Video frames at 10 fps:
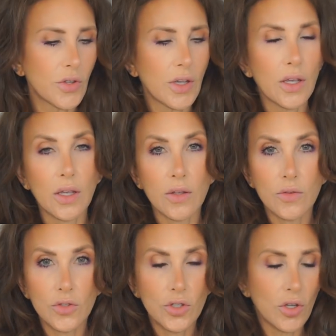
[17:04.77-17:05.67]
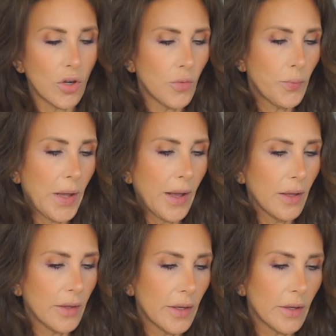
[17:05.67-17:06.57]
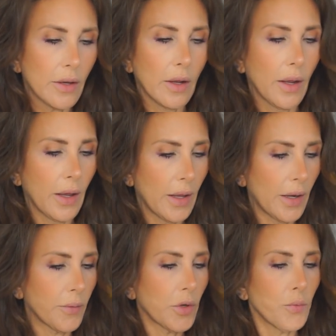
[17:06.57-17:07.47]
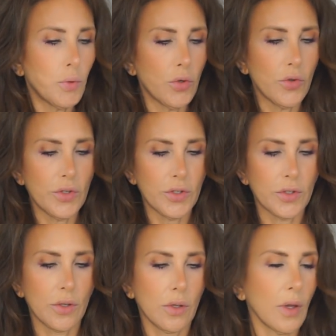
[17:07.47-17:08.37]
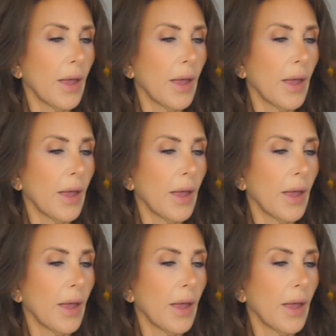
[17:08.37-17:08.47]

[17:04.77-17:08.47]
the Sculpt Palette and I'm gonna pull this.